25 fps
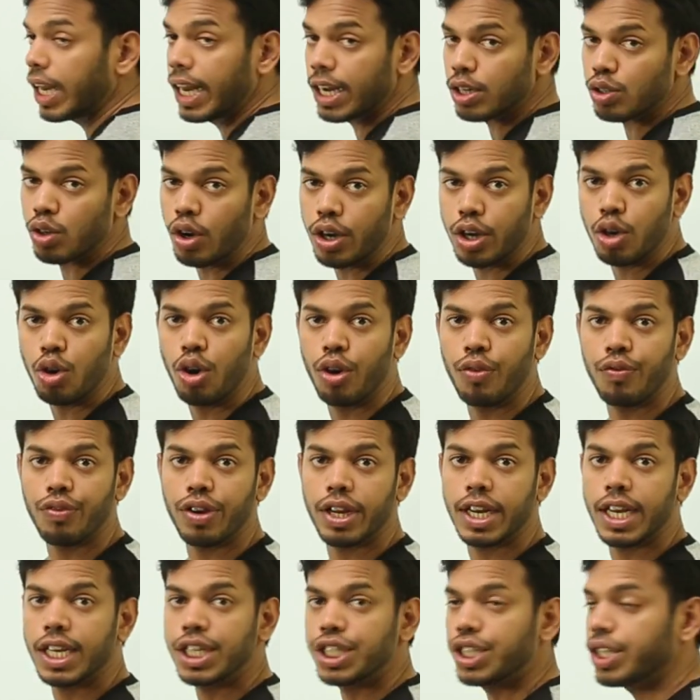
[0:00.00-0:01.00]
electronic
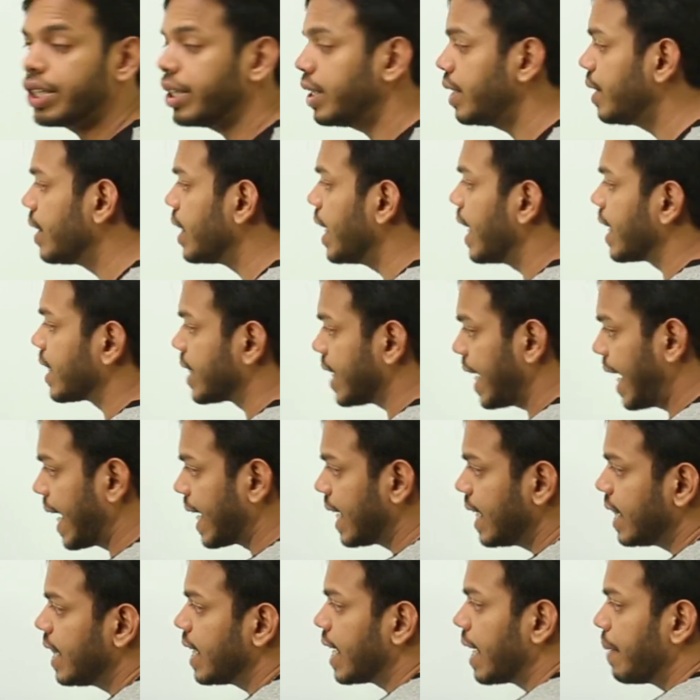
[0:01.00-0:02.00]
configuration,
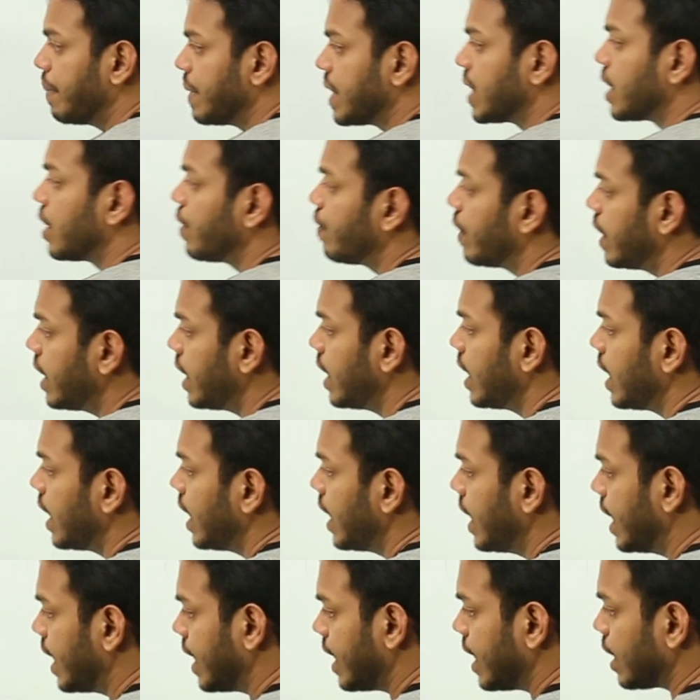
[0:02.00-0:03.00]
exactly the chemistry one.
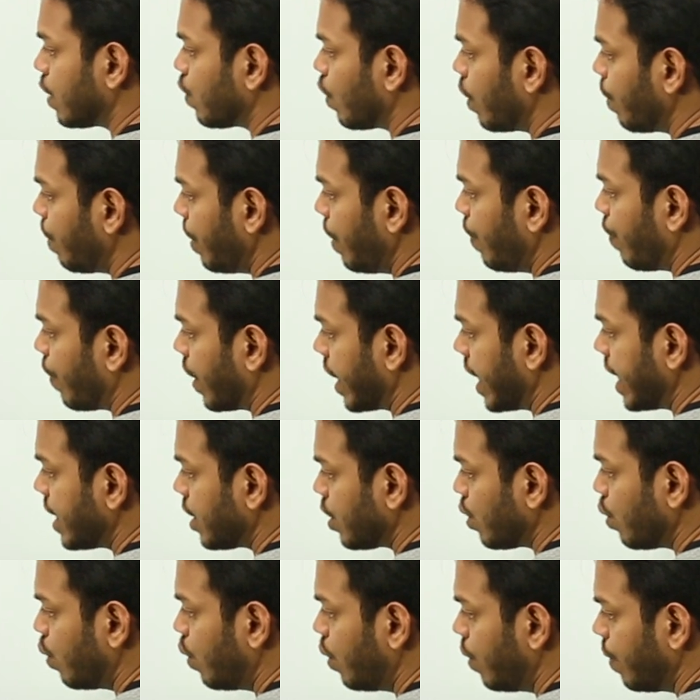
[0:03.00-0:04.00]
This would be
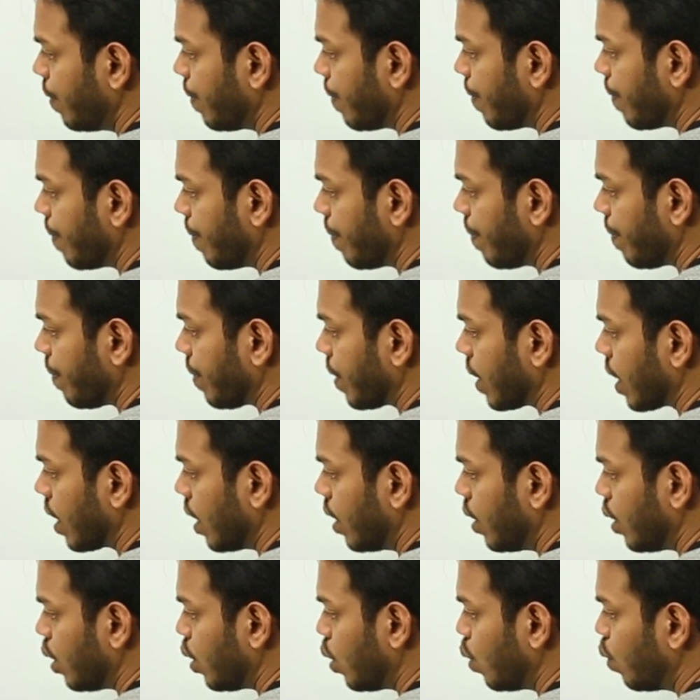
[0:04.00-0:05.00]
1s2,
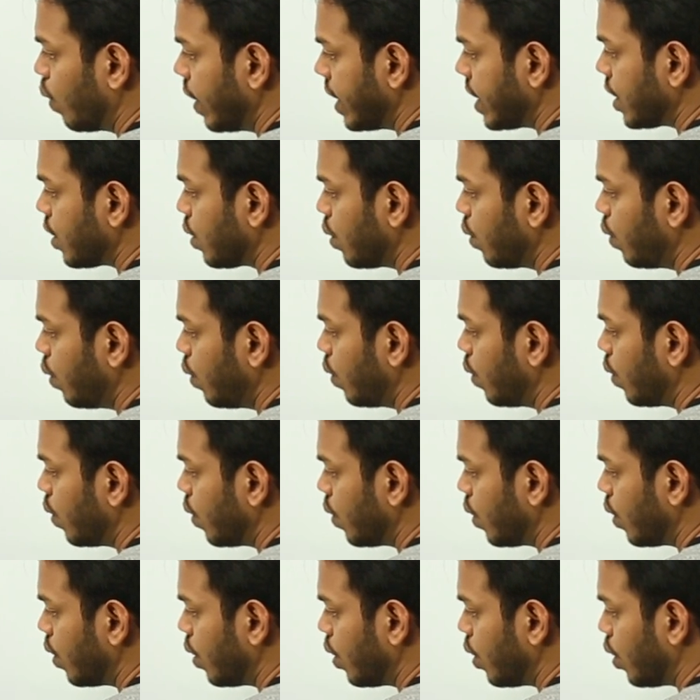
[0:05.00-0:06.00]
2s2,
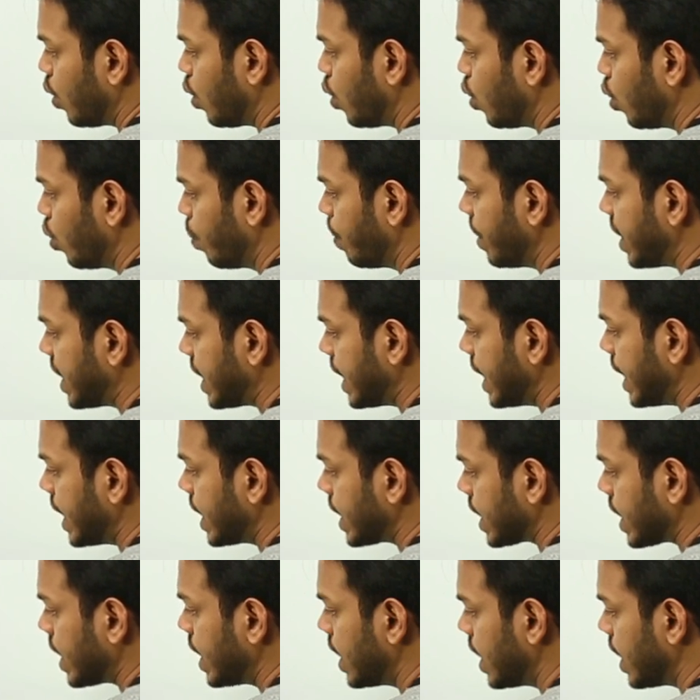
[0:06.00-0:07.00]

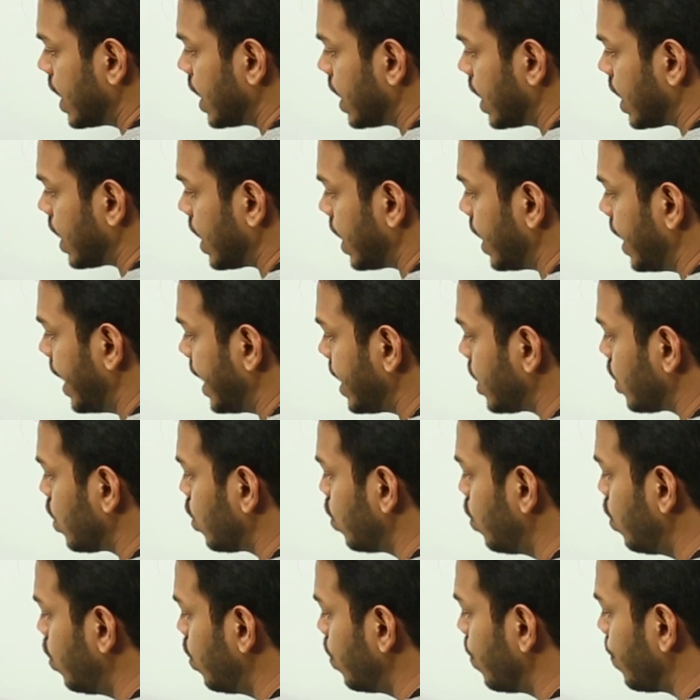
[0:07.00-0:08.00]
2p6,
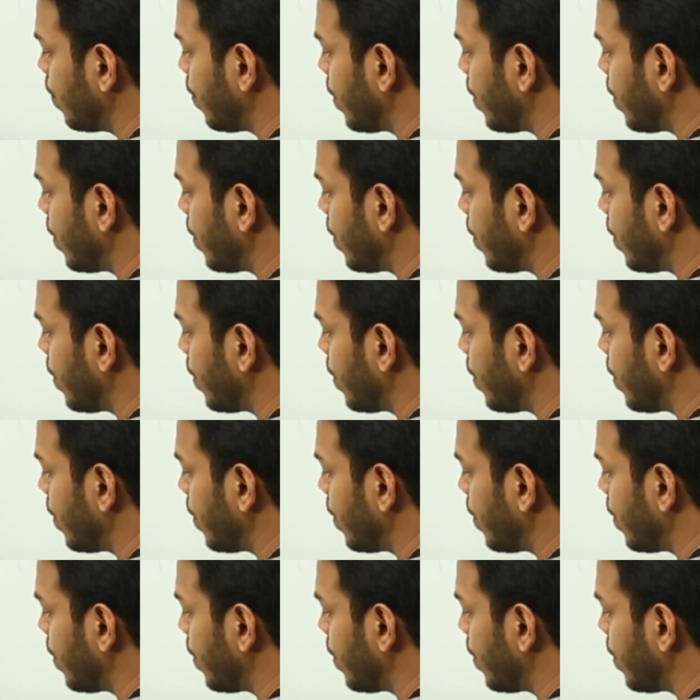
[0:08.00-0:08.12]
3s2